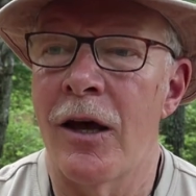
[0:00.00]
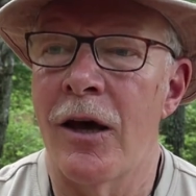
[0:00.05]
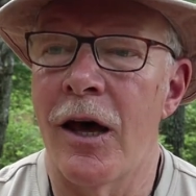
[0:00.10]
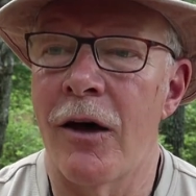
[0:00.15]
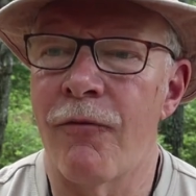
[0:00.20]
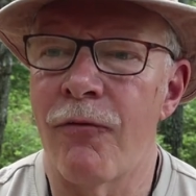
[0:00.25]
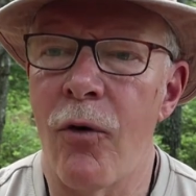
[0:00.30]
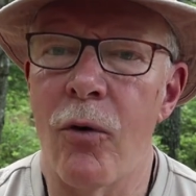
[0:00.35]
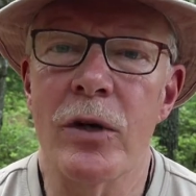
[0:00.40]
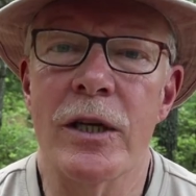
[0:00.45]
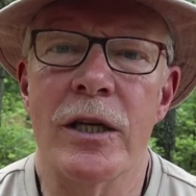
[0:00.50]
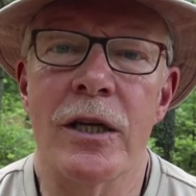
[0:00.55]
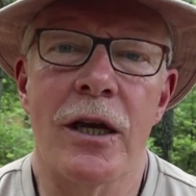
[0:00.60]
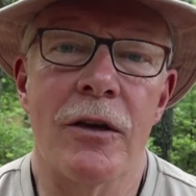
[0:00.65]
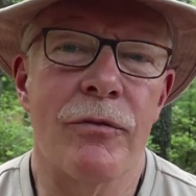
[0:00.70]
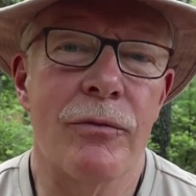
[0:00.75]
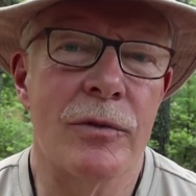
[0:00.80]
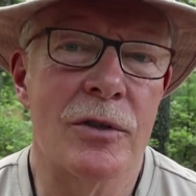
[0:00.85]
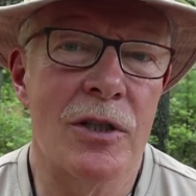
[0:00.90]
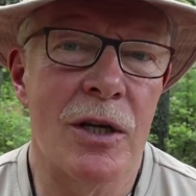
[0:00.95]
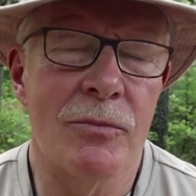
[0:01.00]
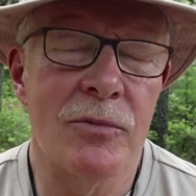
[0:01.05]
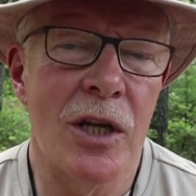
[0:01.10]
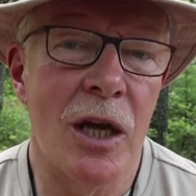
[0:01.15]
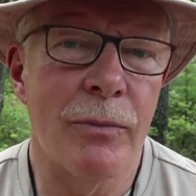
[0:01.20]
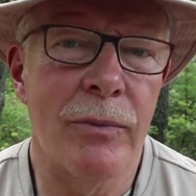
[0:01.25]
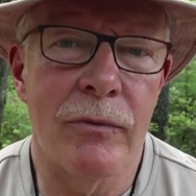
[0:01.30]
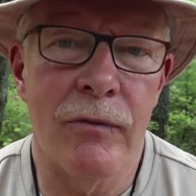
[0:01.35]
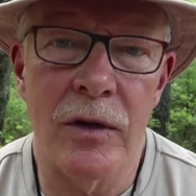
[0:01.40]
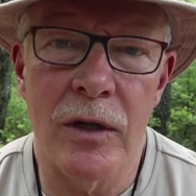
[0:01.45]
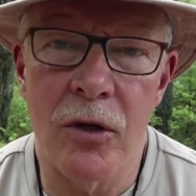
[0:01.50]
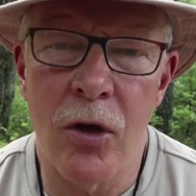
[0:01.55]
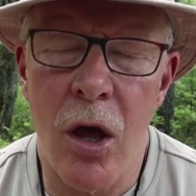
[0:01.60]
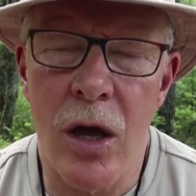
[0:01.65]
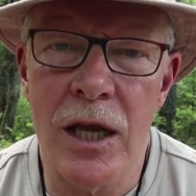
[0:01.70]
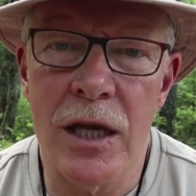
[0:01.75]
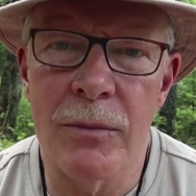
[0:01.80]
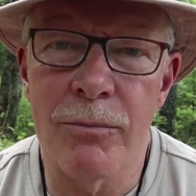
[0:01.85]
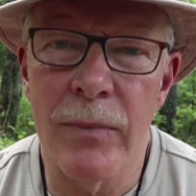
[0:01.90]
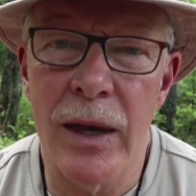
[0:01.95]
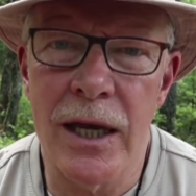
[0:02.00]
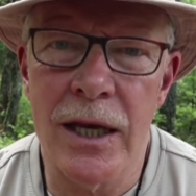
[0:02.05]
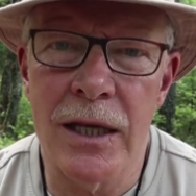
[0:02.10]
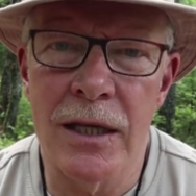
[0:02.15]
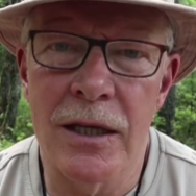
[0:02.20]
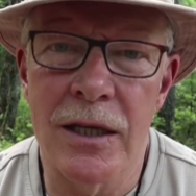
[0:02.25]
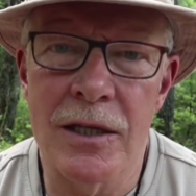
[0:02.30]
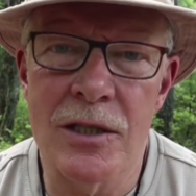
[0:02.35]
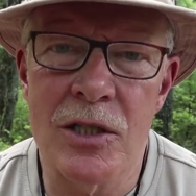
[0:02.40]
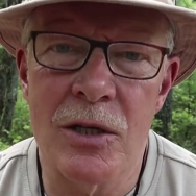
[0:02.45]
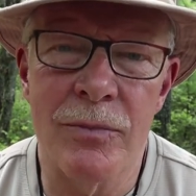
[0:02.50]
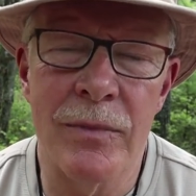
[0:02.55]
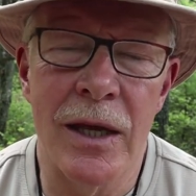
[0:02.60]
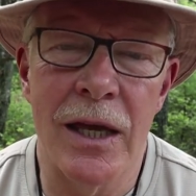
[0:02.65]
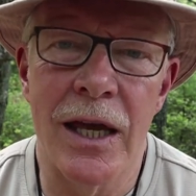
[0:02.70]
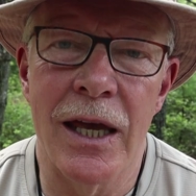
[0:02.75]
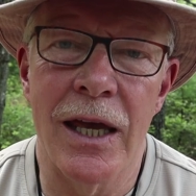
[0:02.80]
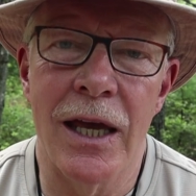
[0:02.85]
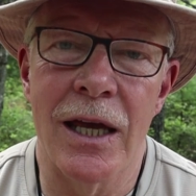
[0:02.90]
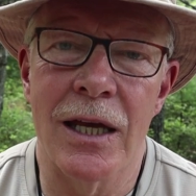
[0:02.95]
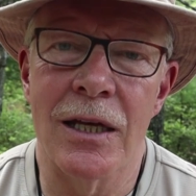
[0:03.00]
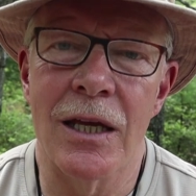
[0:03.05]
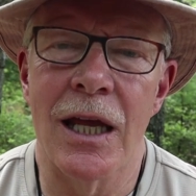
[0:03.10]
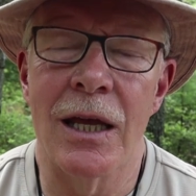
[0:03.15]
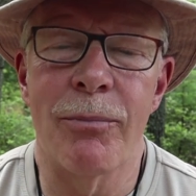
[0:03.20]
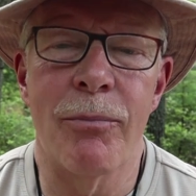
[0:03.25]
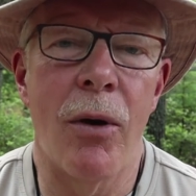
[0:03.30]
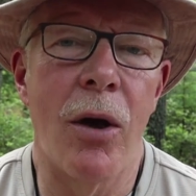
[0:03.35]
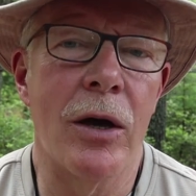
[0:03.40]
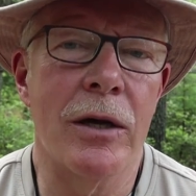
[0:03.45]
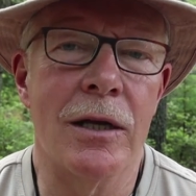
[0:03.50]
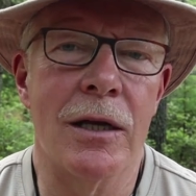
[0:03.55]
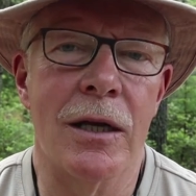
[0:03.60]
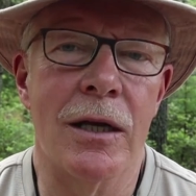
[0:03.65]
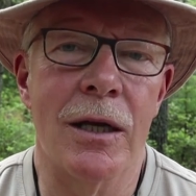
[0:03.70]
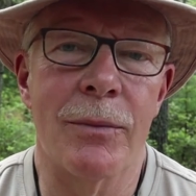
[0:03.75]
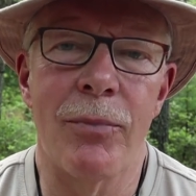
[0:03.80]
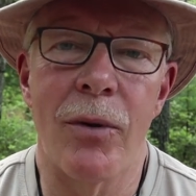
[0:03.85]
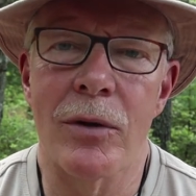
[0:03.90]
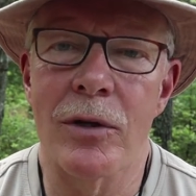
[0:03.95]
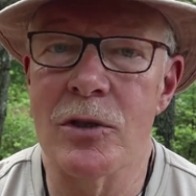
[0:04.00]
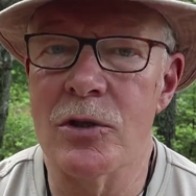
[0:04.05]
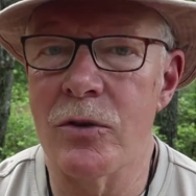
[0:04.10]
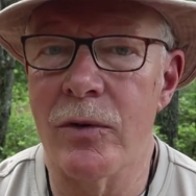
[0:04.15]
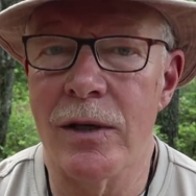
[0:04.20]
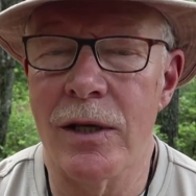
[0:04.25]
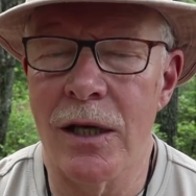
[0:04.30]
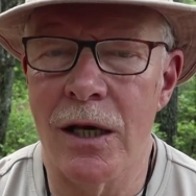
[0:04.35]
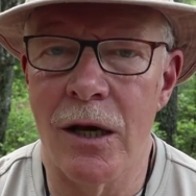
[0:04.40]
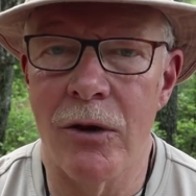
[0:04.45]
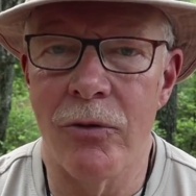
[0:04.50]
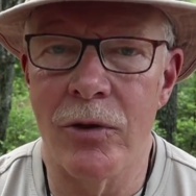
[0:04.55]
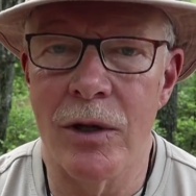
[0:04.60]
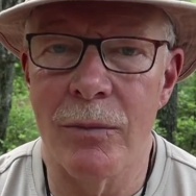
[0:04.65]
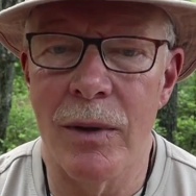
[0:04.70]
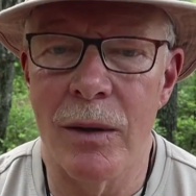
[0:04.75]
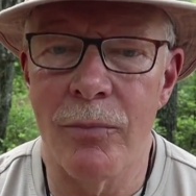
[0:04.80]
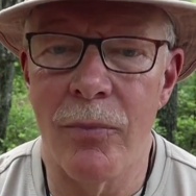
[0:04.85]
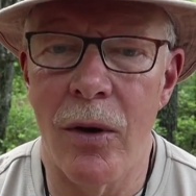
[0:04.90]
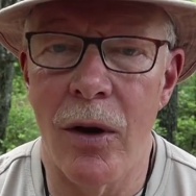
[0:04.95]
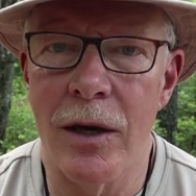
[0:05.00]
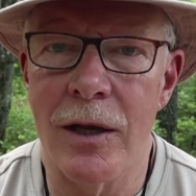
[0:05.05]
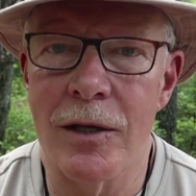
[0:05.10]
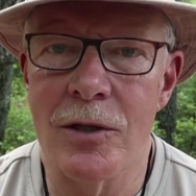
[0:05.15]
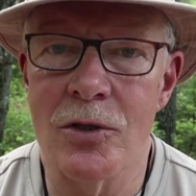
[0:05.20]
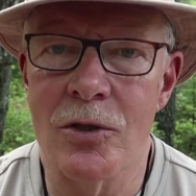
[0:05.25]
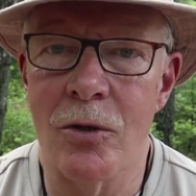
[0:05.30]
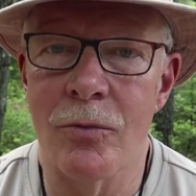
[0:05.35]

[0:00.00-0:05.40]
a folding knife with some type of a locking mechanism and a pocket clip on it so I can carry it in my pocket.